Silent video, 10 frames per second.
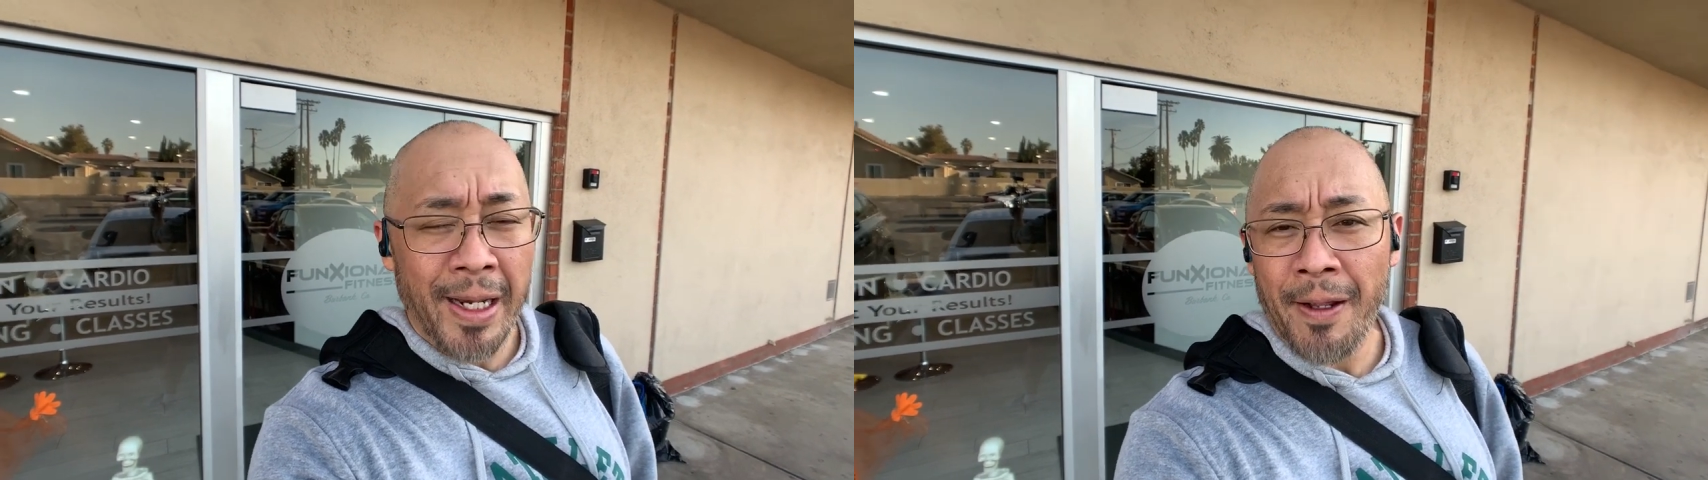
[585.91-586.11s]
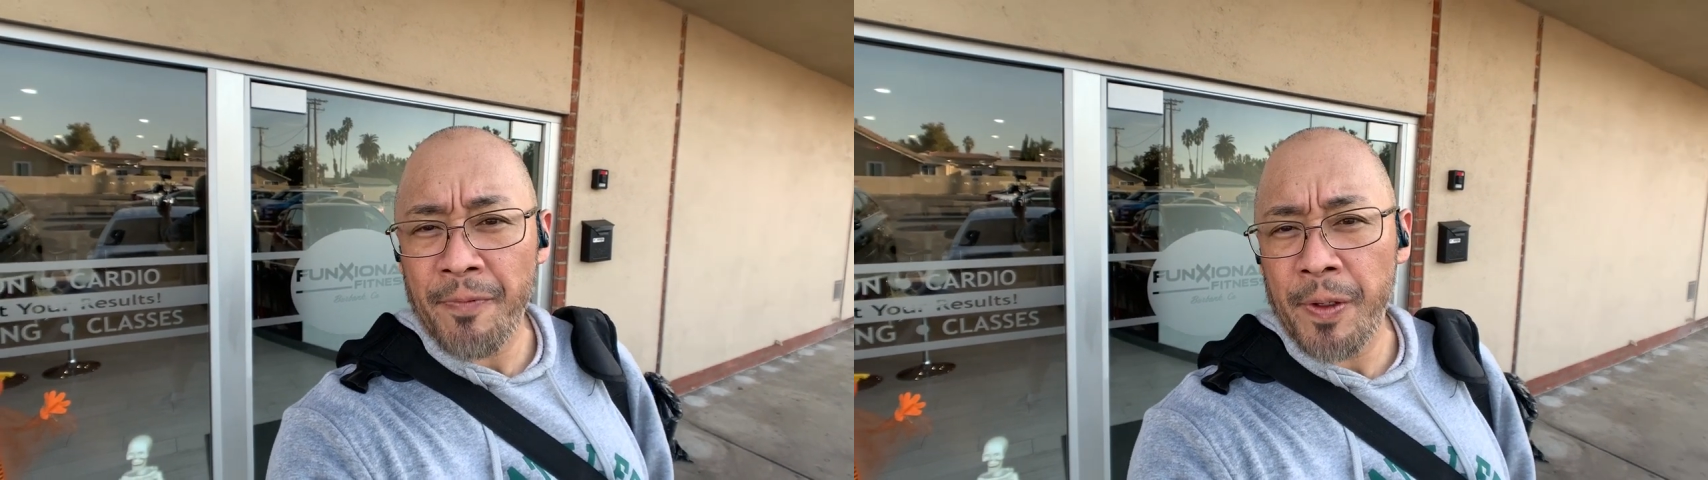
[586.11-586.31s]

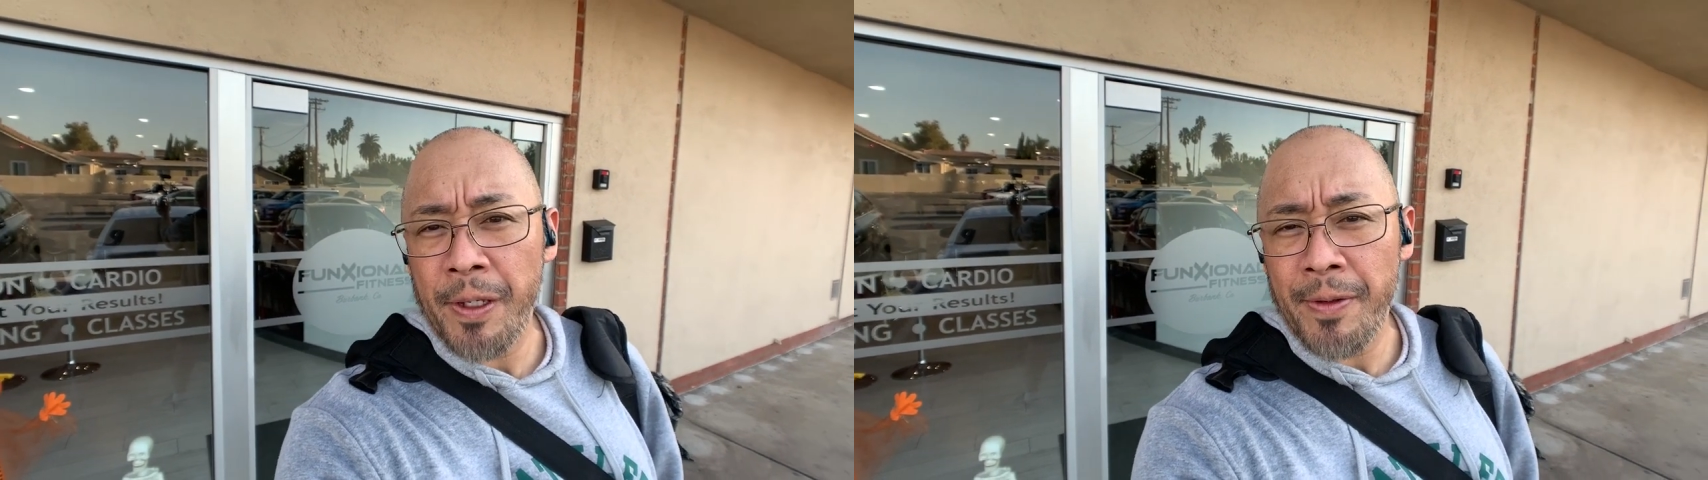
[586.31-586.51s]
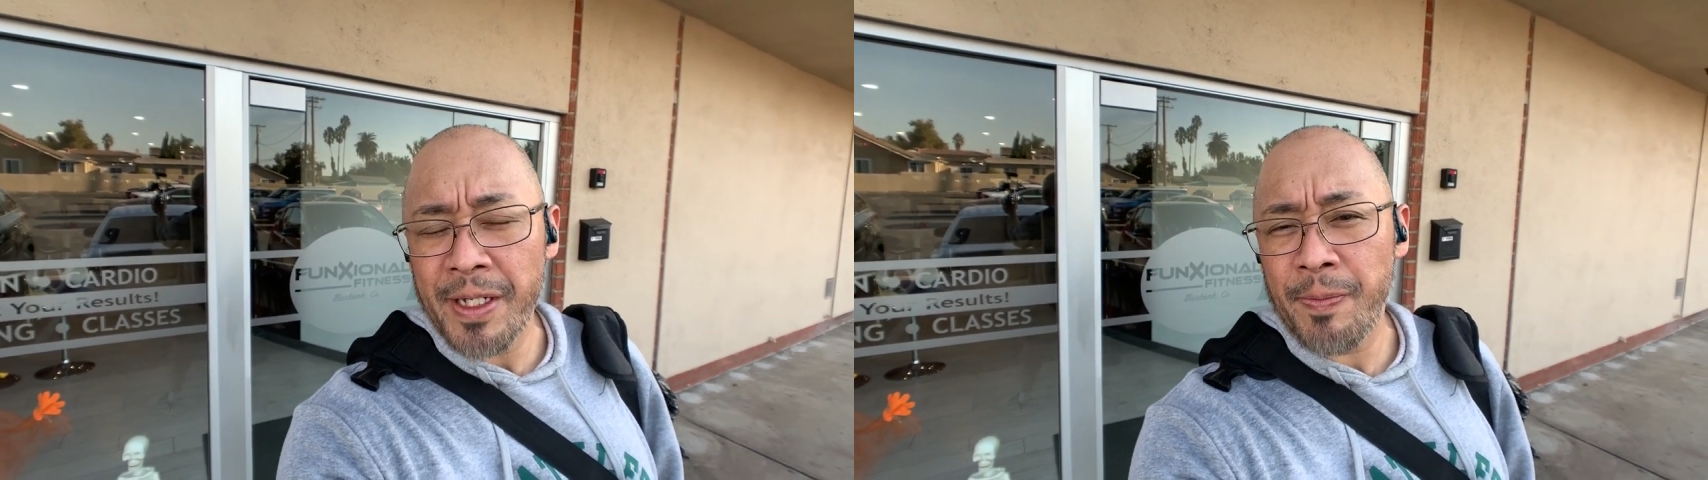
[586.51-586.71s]
out for
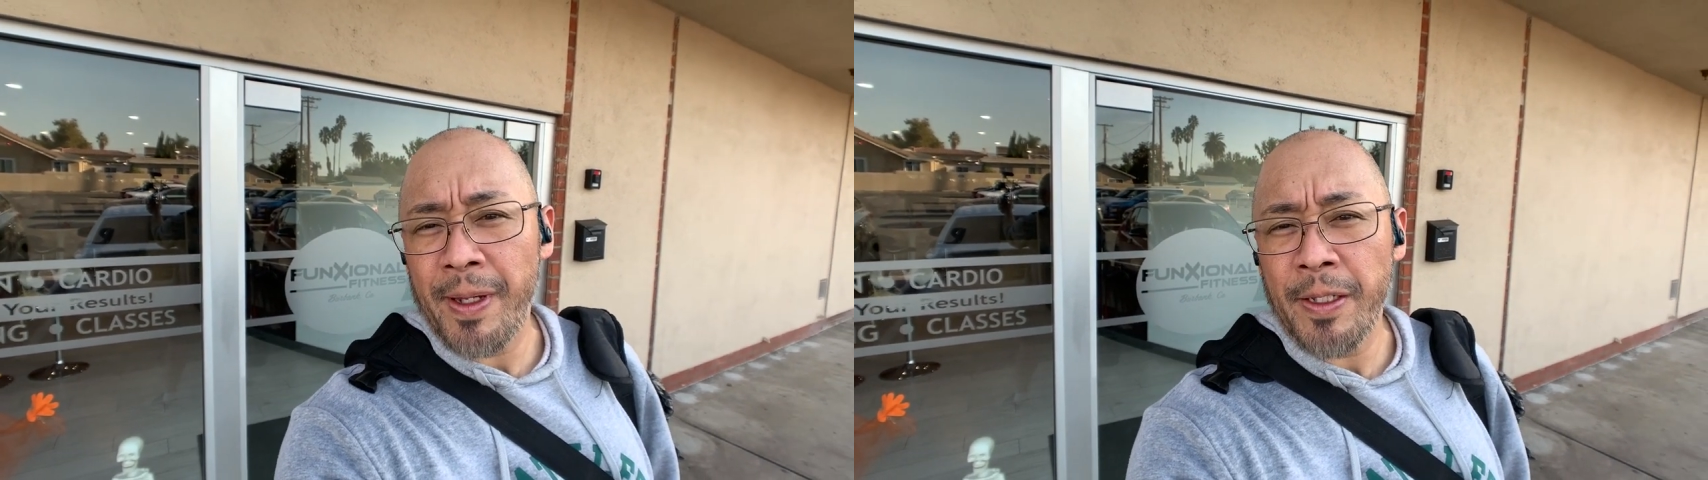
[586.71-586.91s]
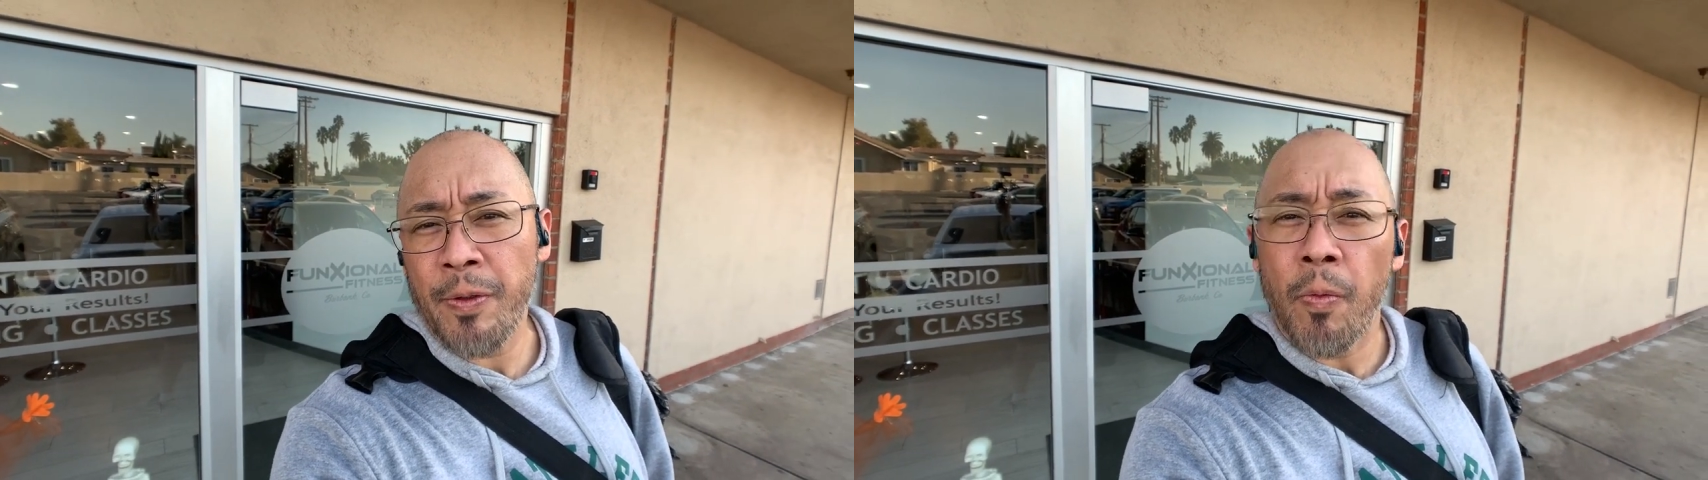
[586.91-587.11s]
you and
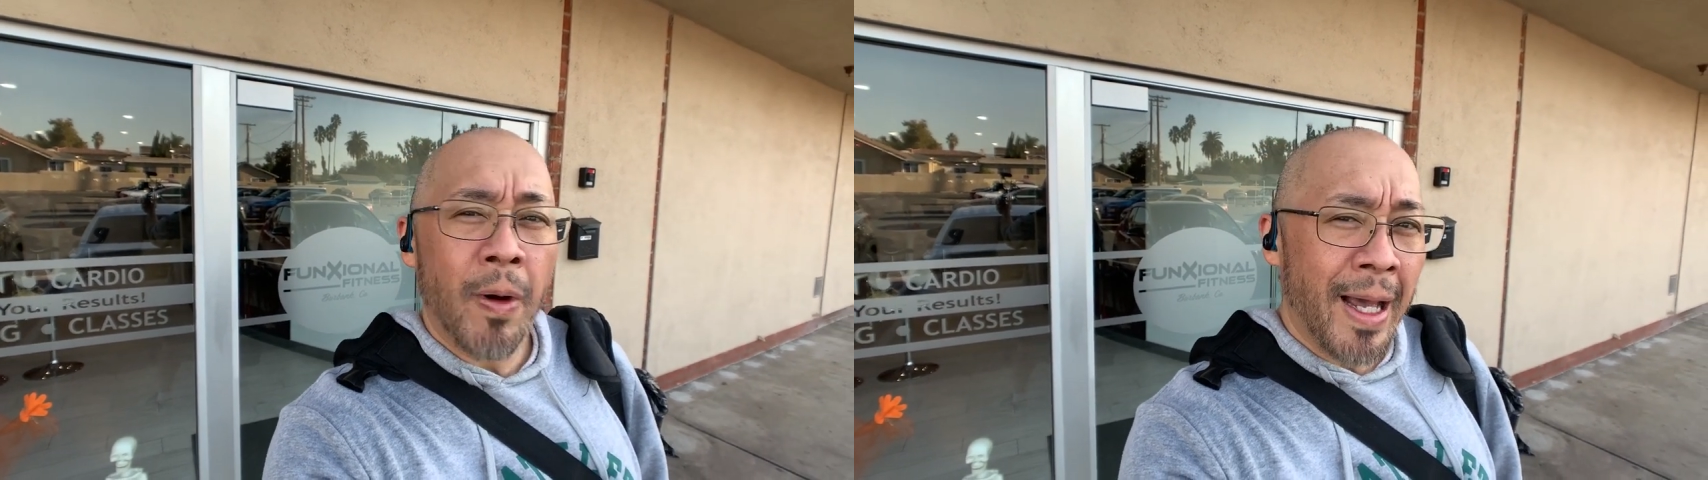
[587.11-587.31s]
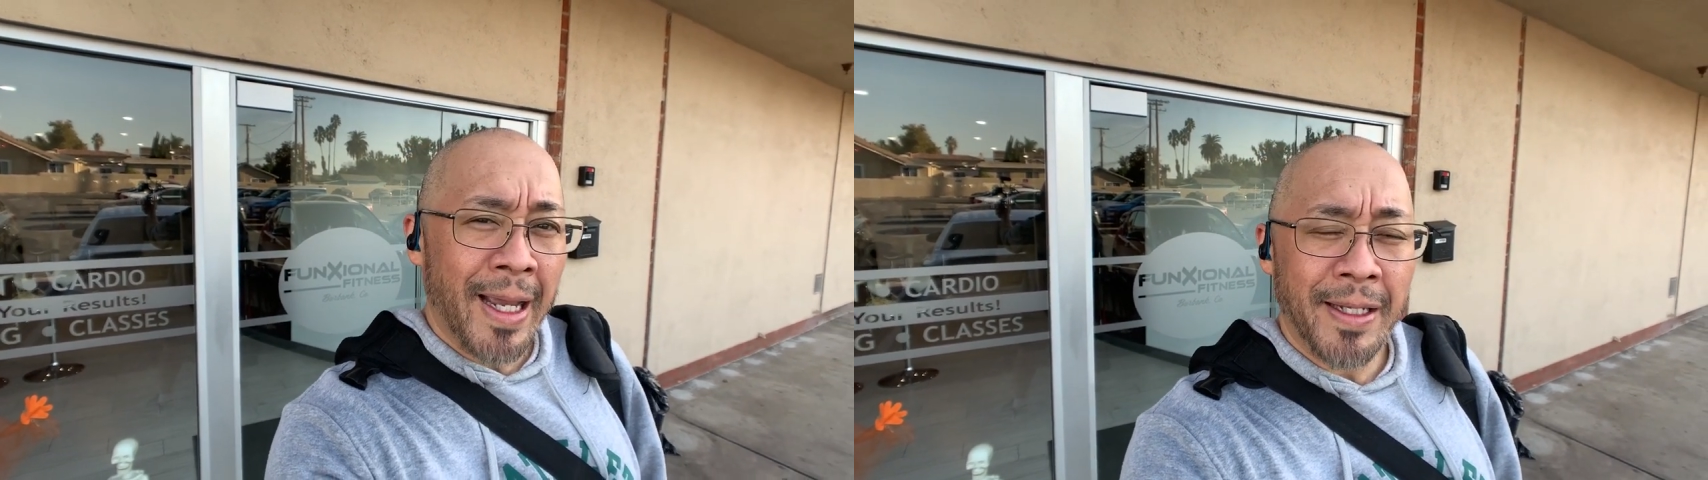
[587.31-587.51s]
explained
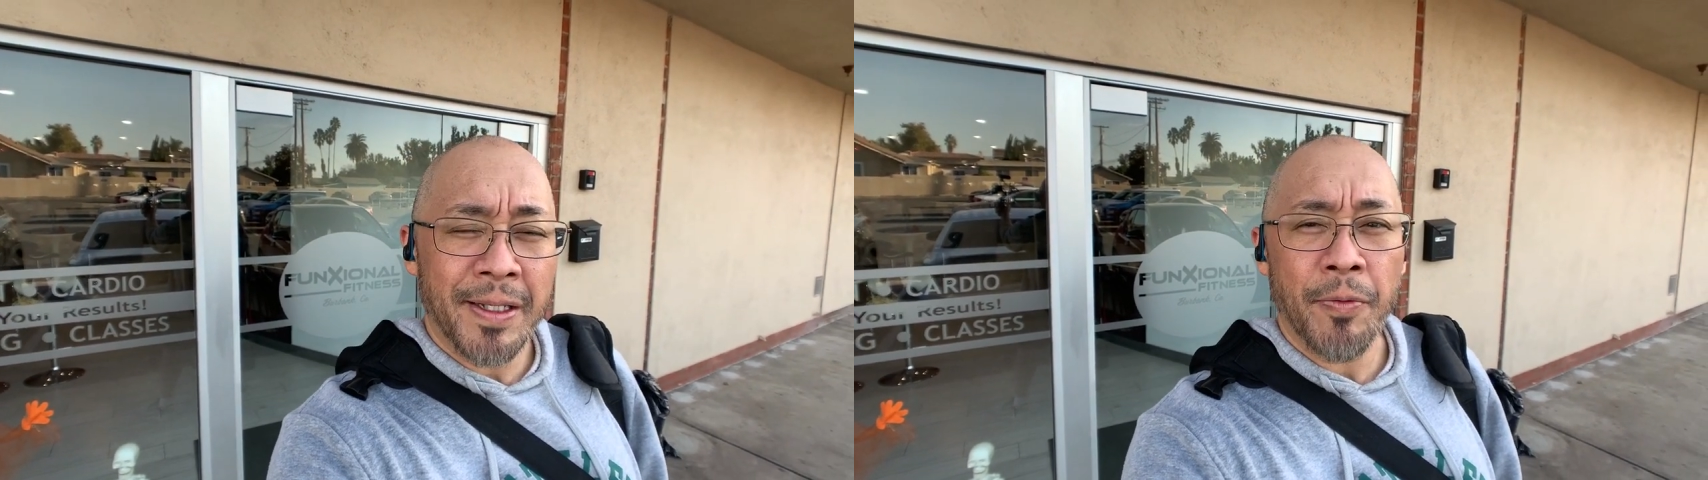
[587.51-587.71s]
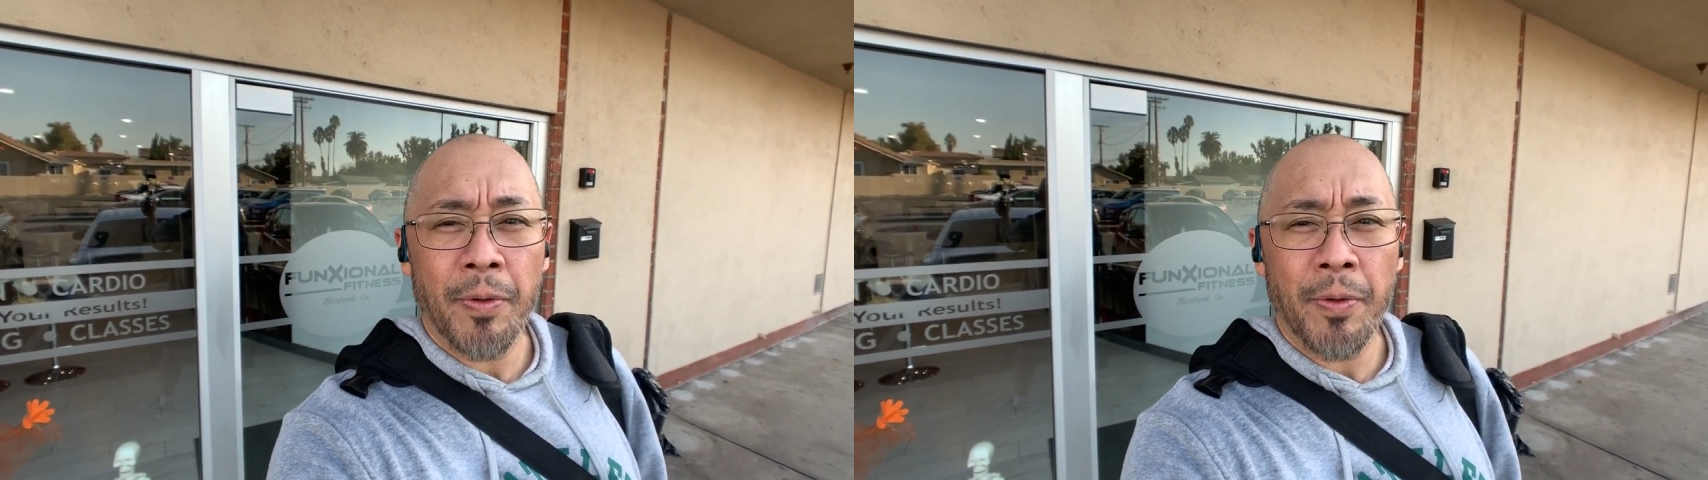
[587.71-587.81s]
why I did